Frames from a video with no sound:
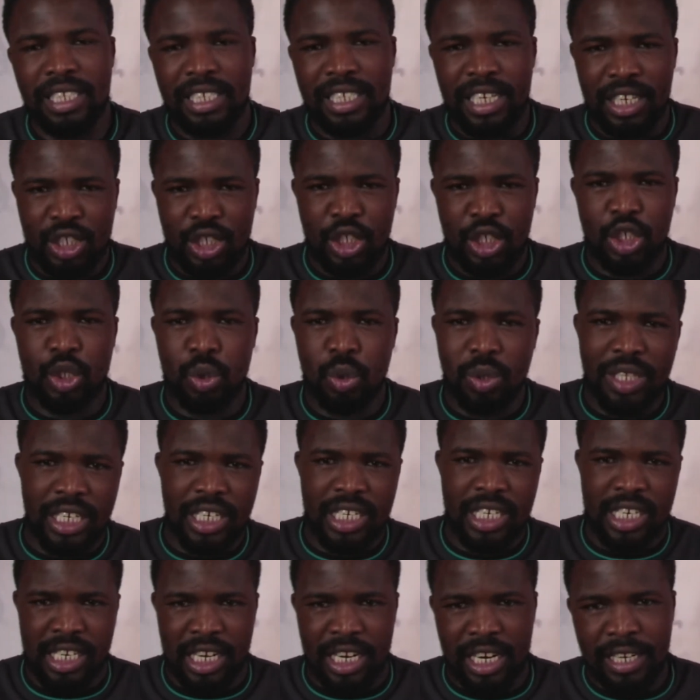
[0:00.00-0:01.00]
they teach you the
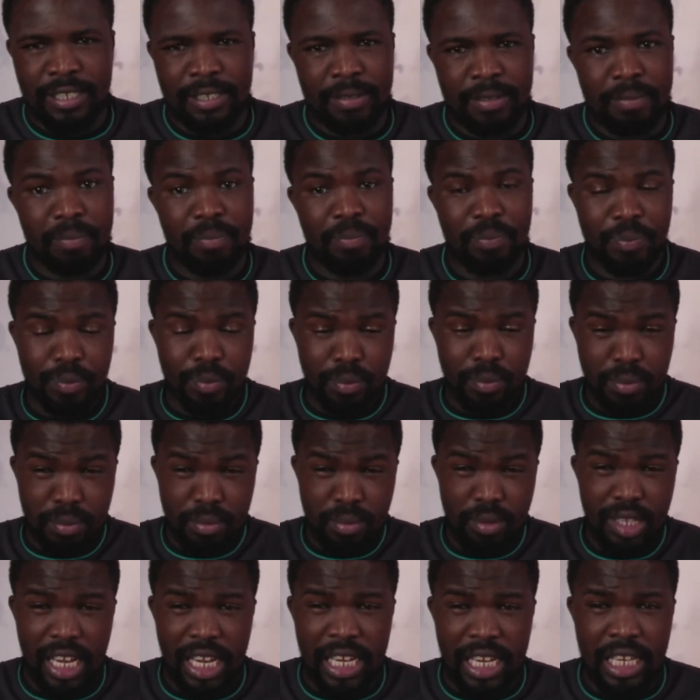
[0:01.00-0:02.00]
drills
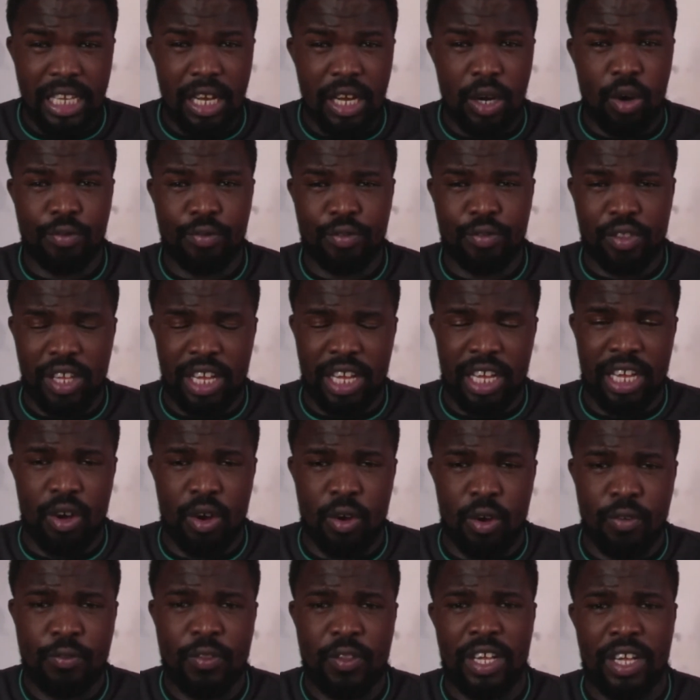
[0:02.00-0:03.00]
of
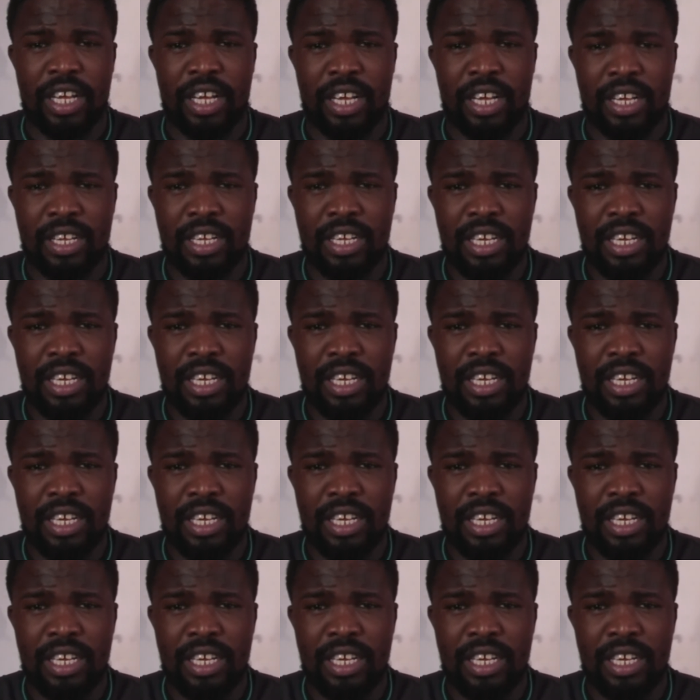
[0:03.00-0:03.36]
the